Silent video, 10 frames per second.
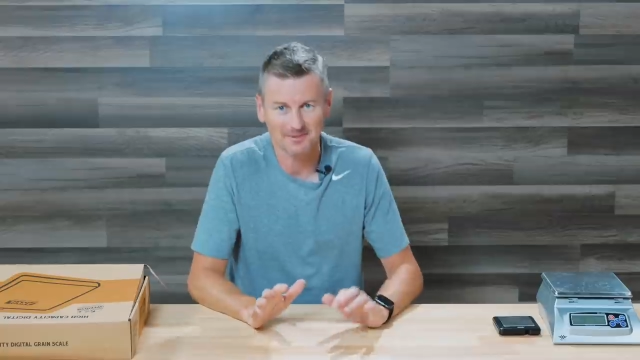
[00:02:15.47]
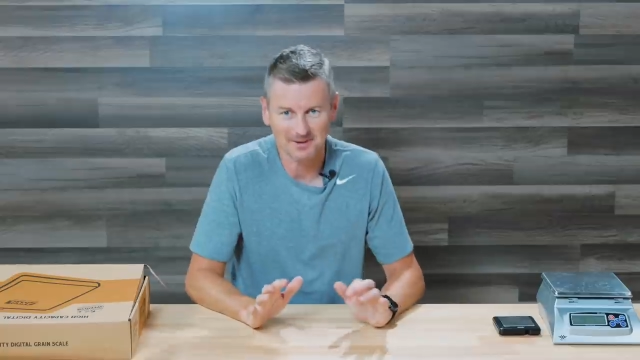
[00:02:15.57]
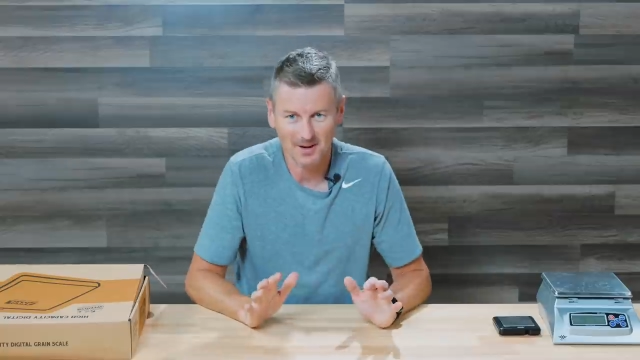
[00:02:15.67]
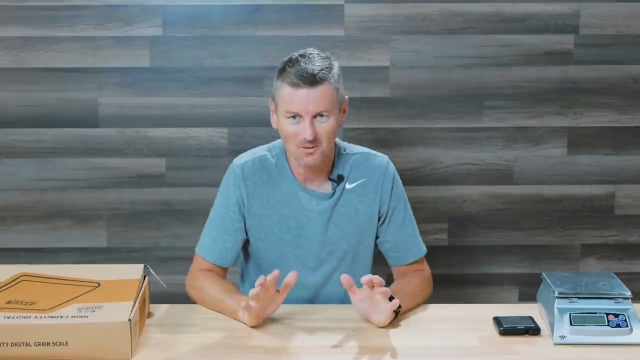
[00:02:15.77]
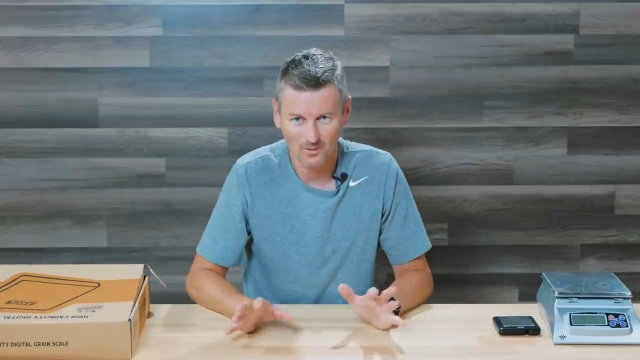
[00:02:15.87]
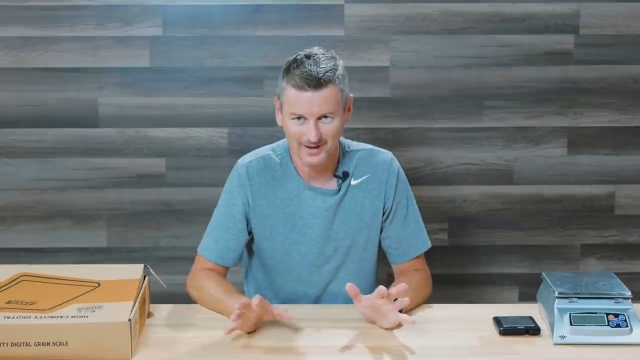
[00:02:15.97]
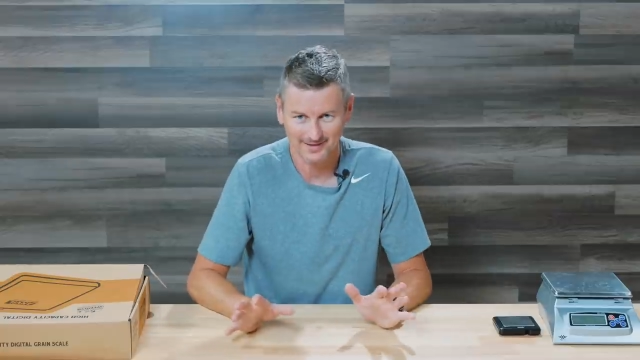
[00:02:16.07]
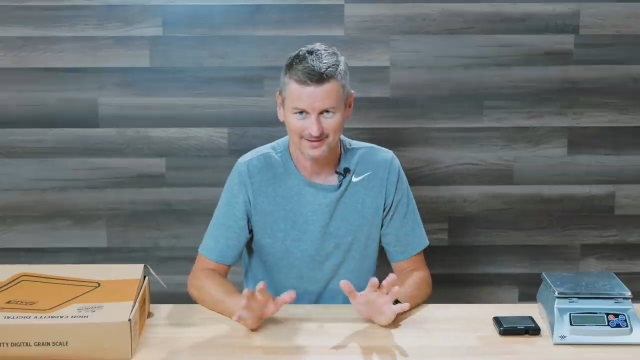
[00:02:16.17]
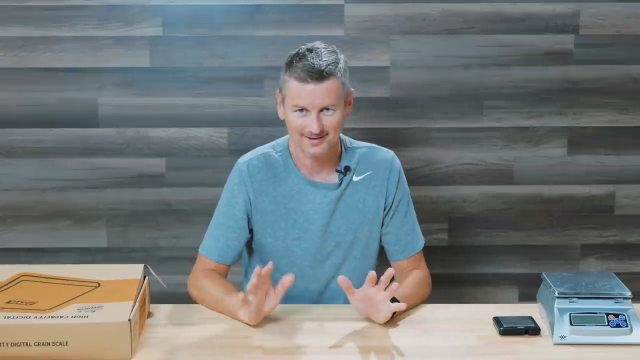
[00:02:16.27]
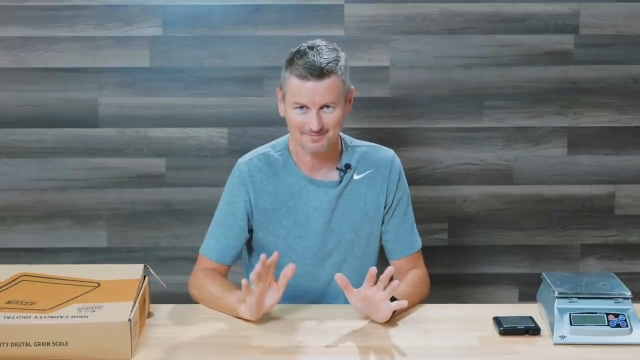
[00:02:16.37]
bit about
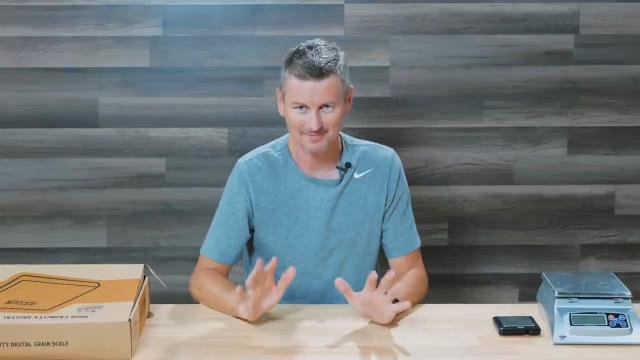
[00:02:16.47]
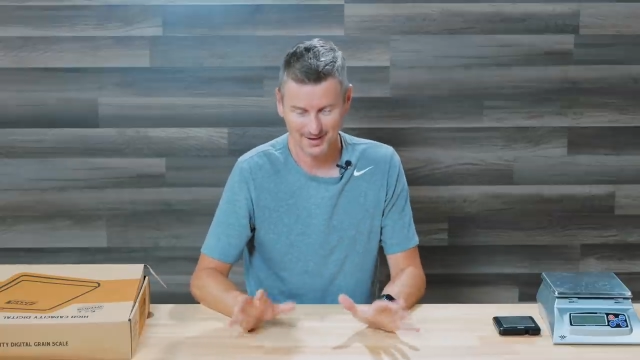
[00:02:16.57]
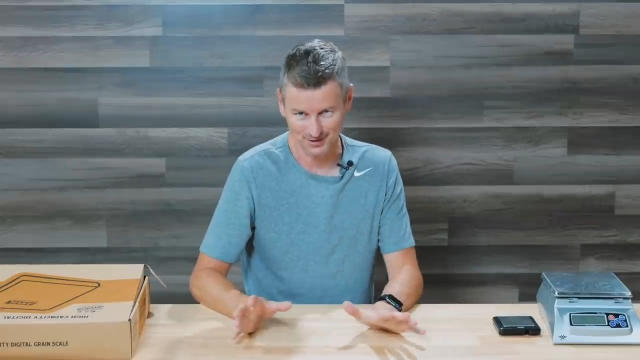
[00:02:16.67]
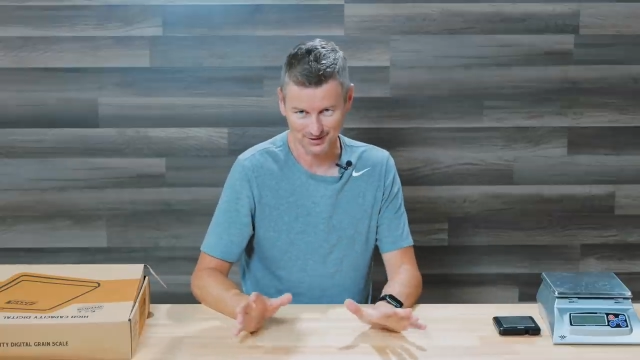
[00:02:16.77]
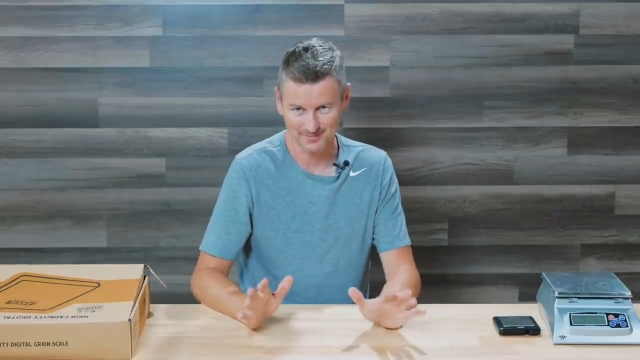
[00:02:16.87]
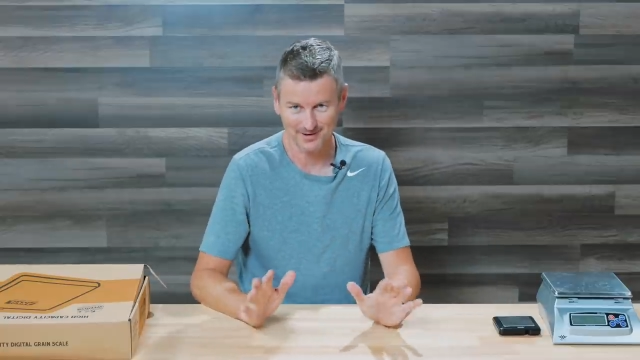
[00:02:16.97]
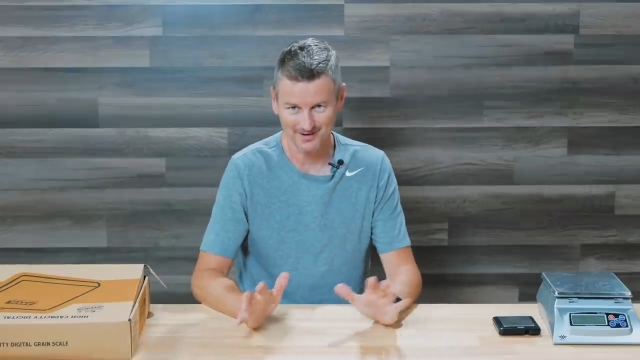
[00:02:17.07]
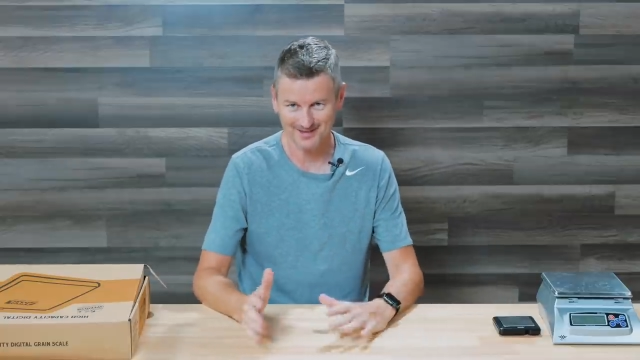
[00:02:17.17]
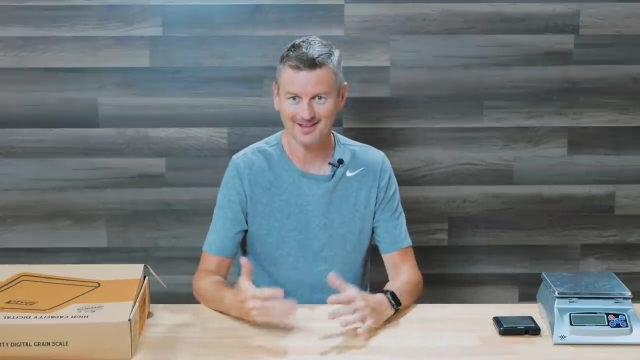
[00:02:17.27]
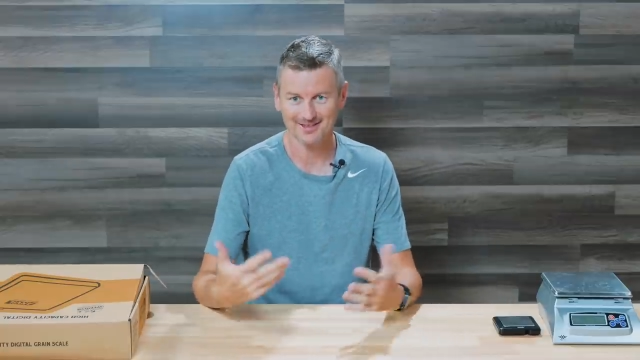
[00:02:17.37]
weights and measures
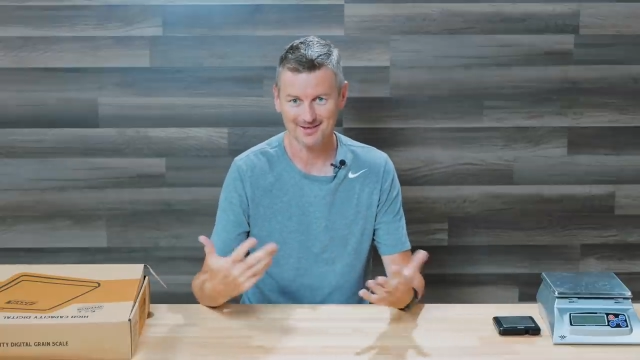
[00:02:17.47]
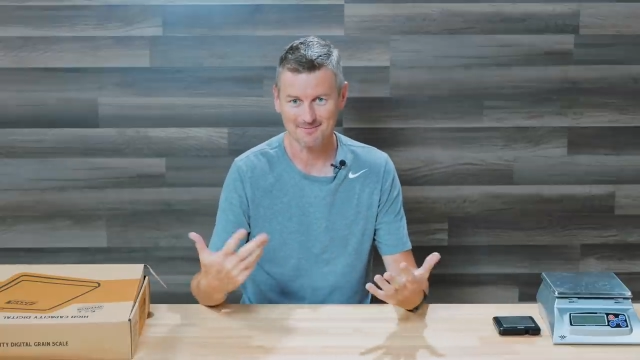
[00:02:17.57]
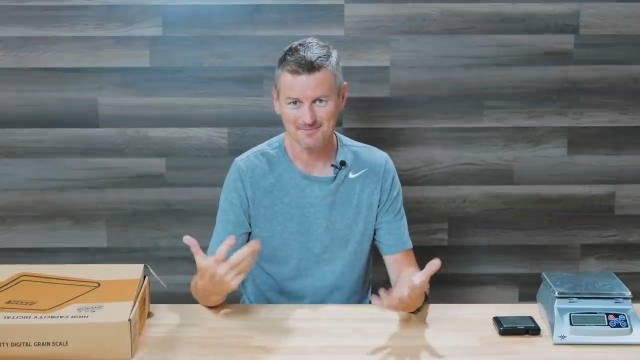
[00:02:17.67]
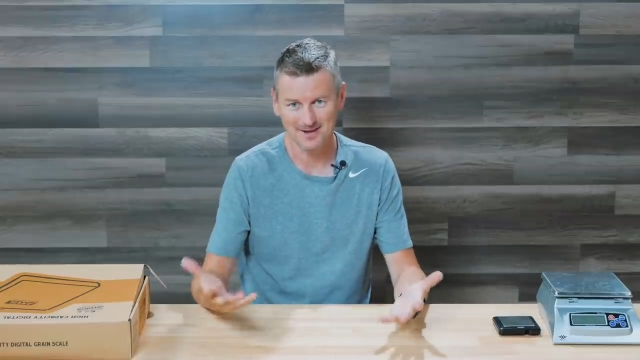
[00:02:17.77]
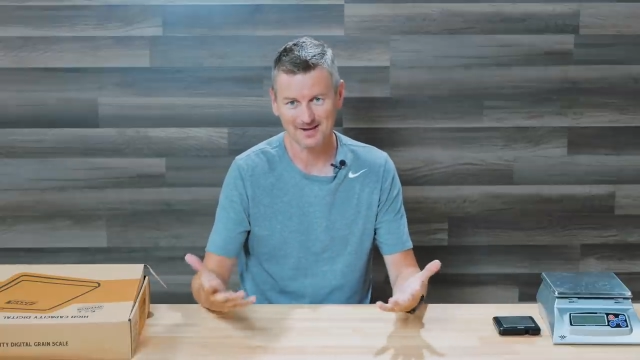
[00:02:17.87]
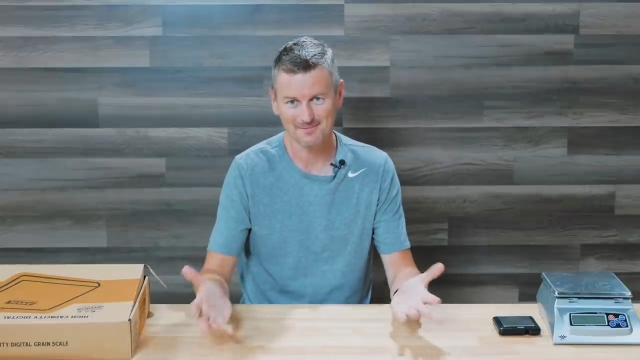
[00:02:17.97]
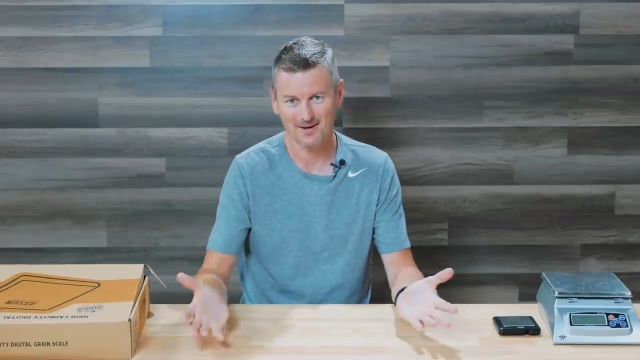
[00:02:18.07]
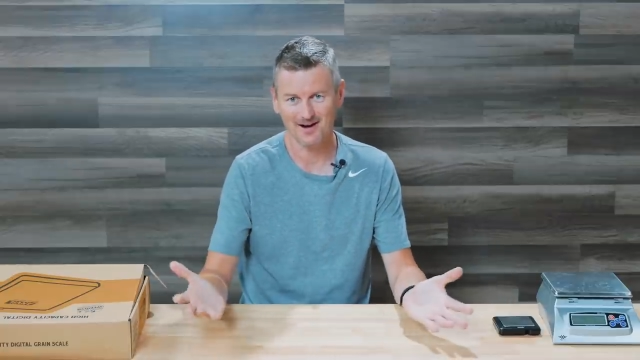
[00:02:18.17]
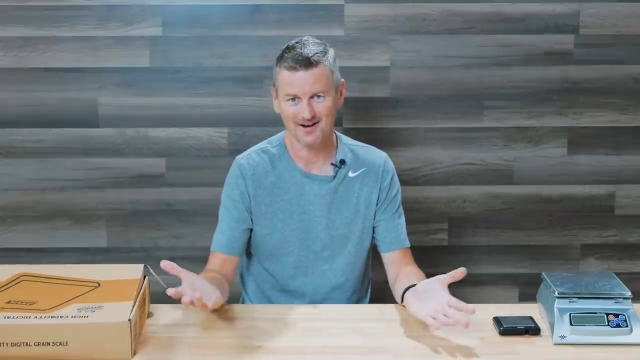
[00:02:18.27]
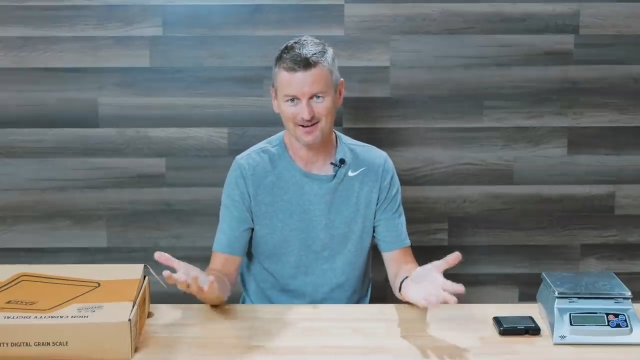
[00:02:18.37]
because it's a big
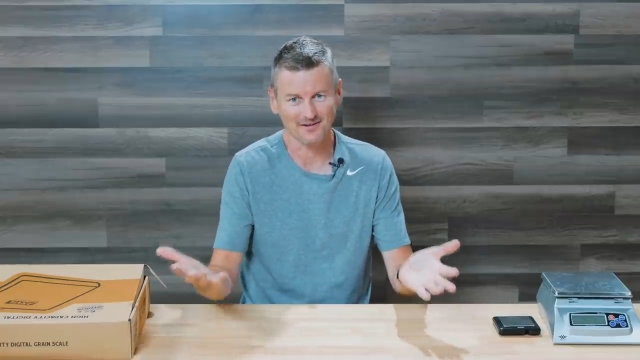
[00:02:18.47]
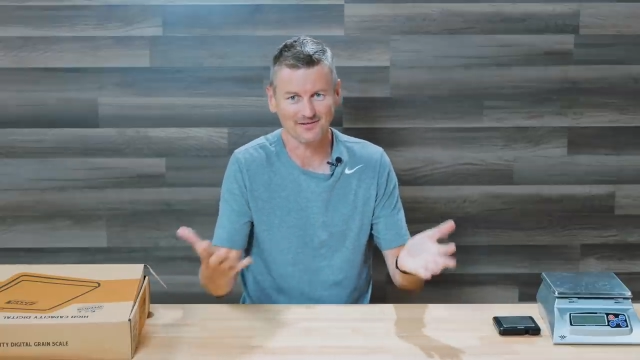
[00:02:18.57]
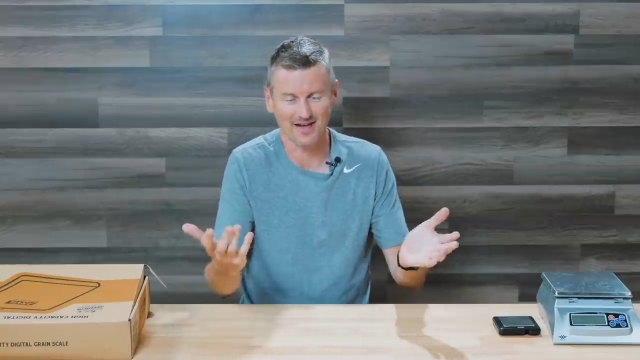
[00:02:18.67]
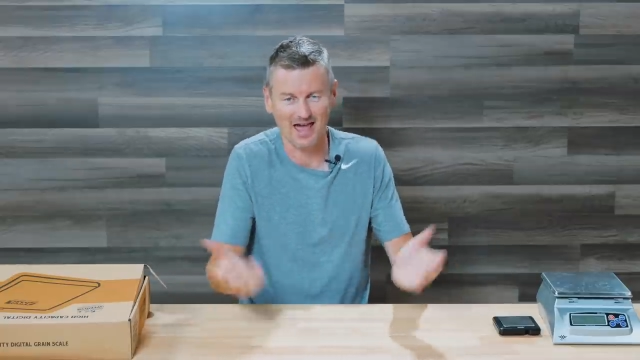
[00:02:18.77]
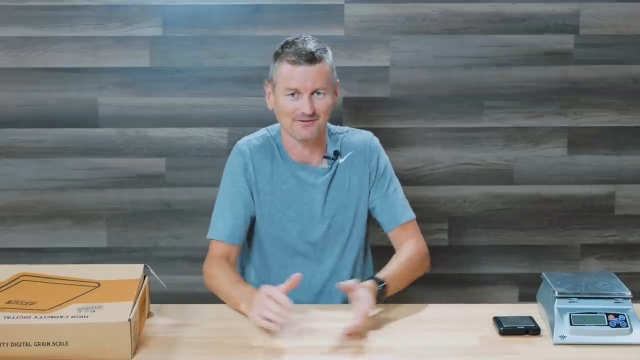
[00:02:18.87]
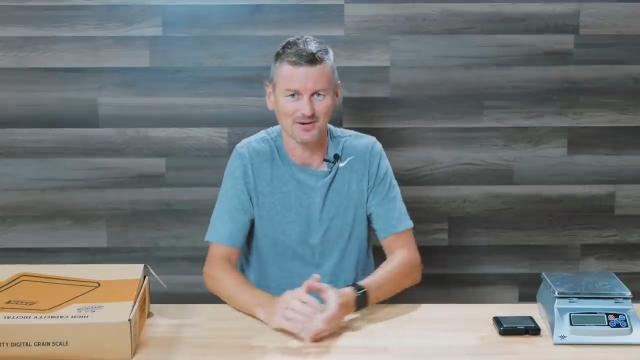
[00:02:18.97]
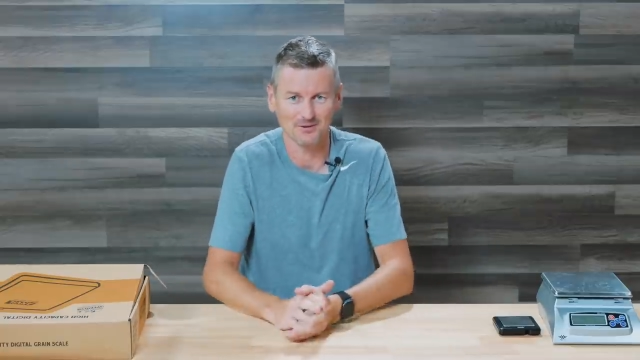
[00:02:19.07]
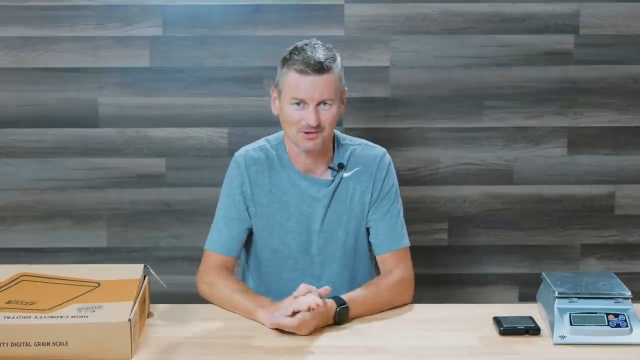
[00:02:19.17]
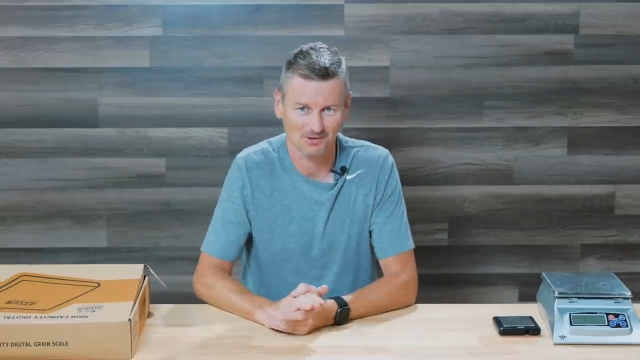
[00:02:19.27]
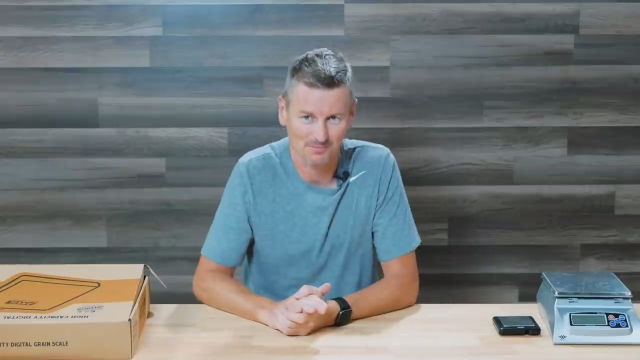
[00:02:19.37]
part of
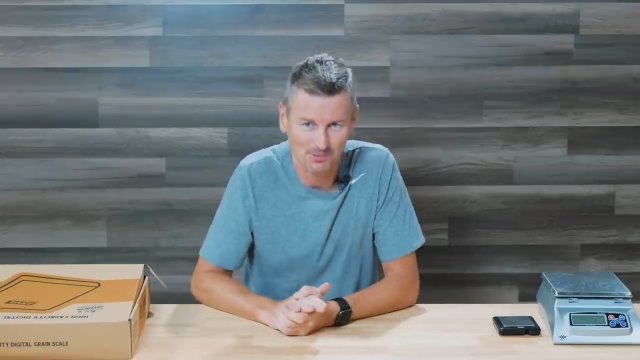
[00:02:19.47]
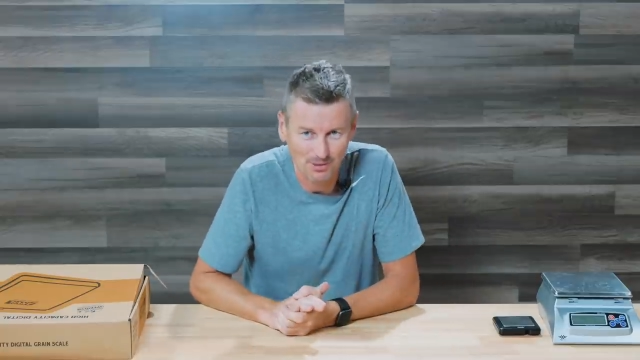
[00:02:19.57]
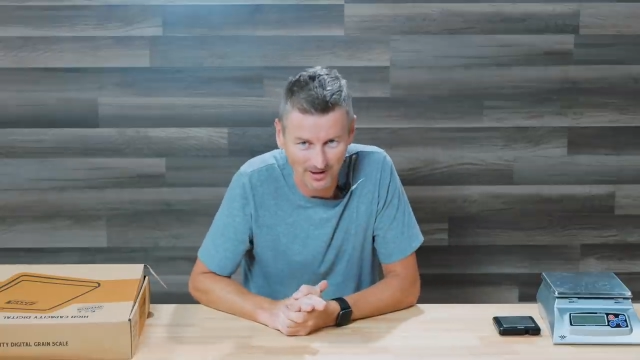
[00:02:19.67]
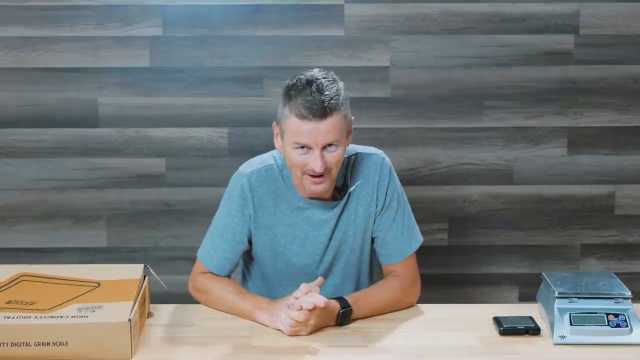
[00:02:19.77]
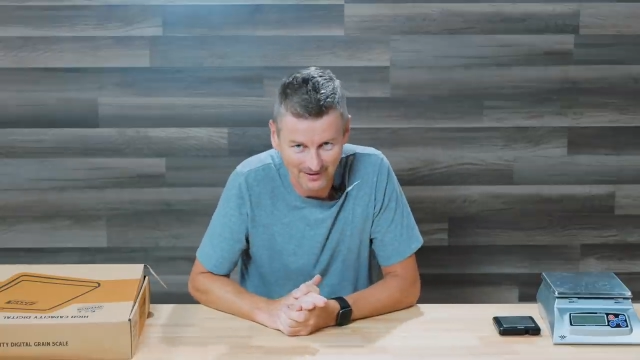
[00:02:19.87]
everyone's brew day.